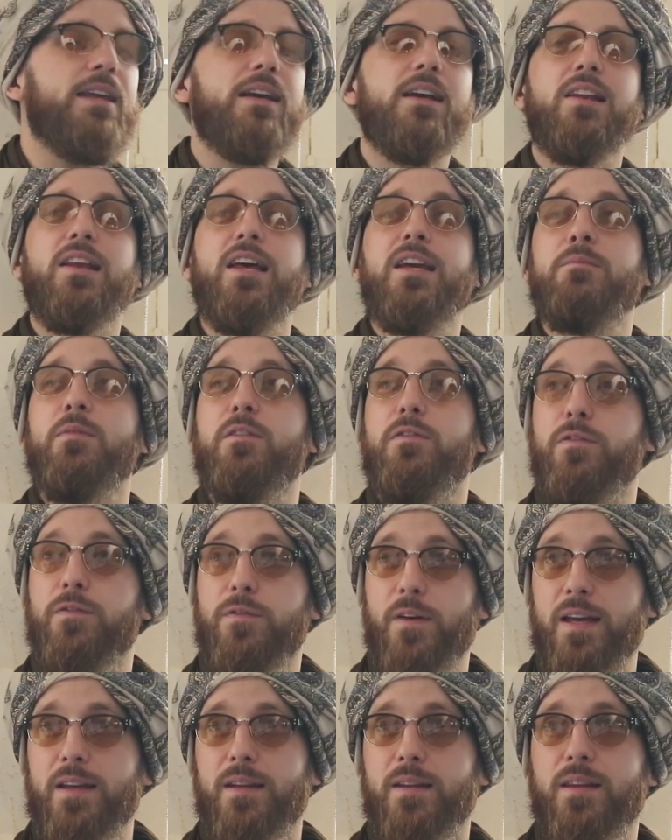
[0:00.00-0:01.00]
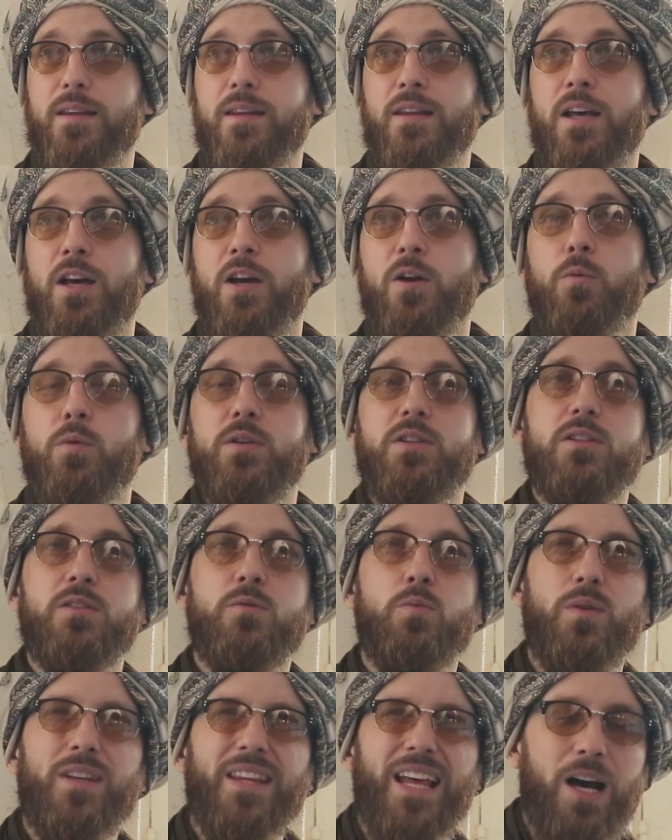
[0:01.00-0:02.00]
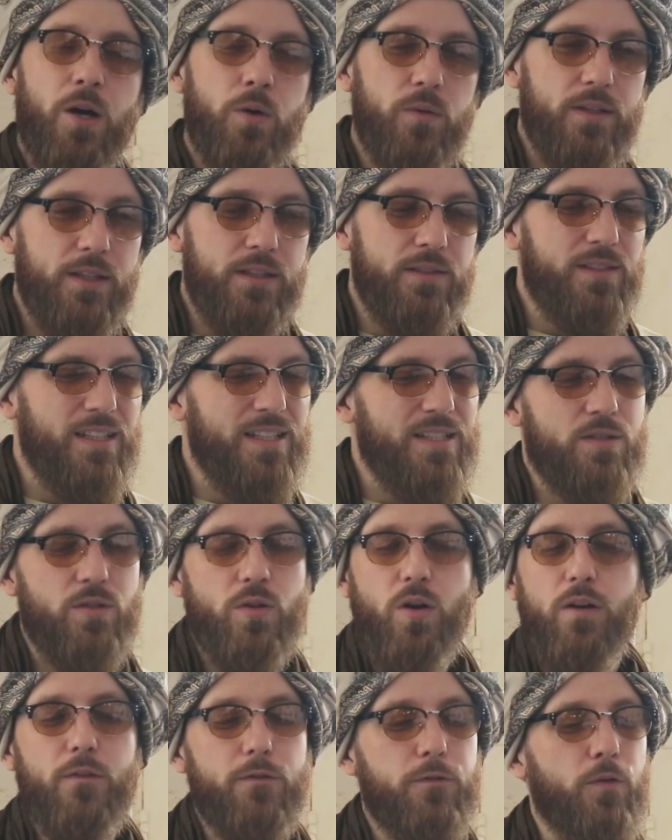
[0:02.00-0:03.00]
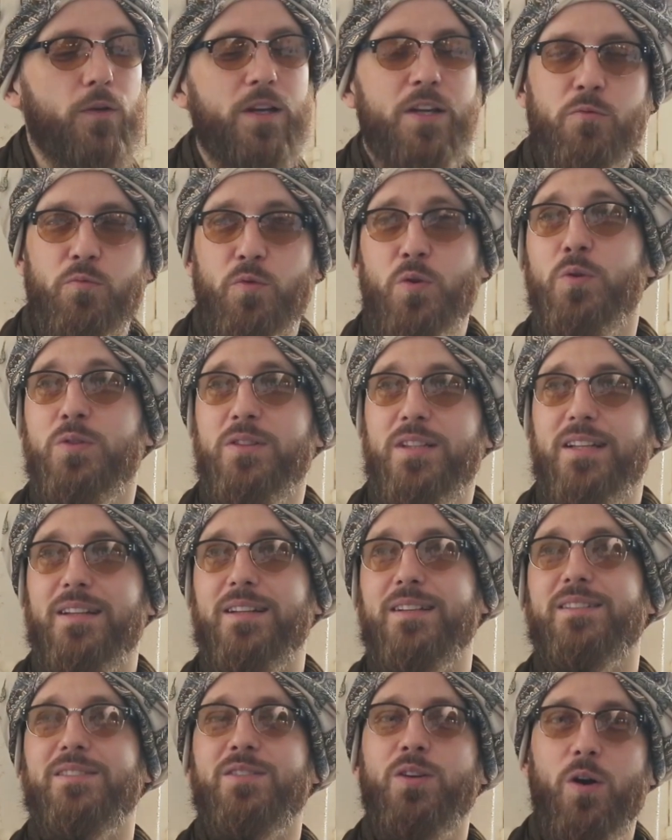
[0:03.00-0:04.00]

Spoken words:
Any claim of faith which is without this is not fully rooted.